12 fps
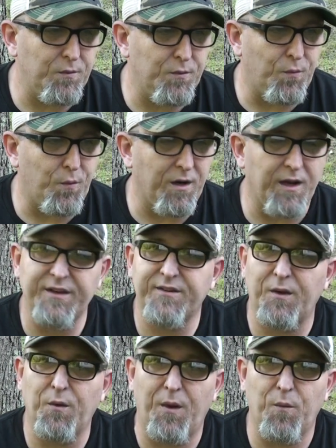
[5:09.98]
Like I
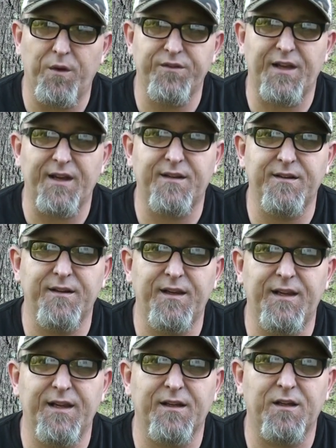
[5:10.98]
say, and once I
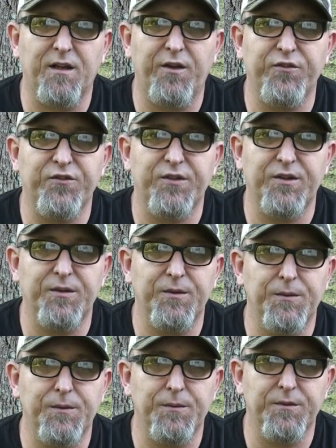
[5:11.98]
get close
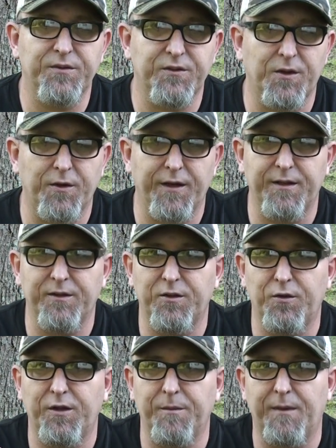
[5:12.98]
to starting
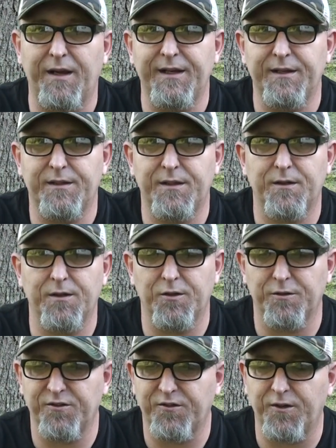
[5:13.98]
doing my
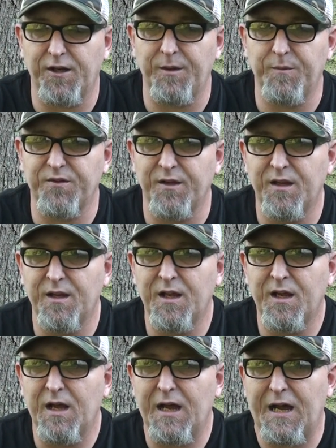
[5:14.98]
interior scrapes,
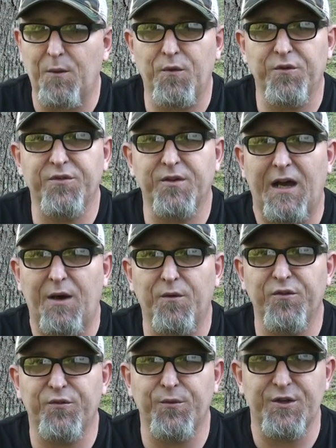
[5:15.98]
I will
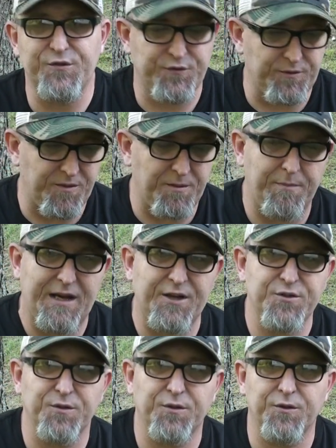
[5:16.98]
switch from the
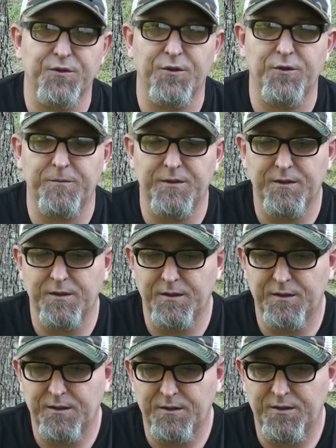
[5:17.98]
bachelor group
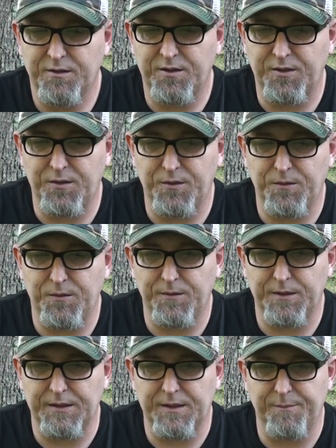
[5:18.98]

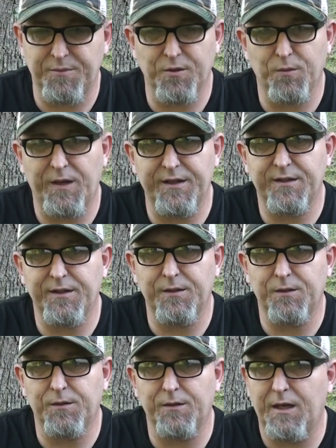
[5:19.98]
to a pure
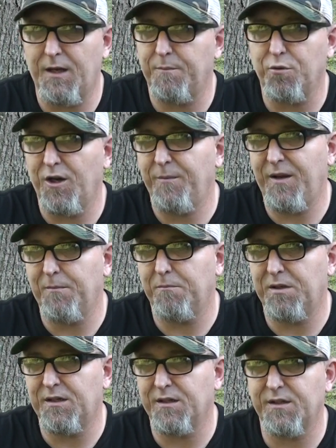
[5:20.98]
whitetail premium
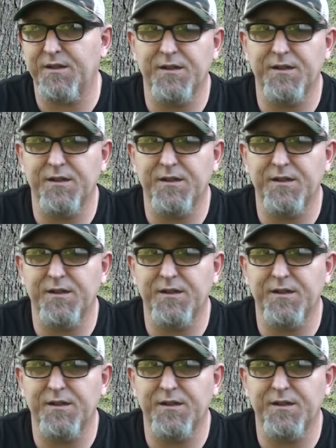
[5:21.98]
buck,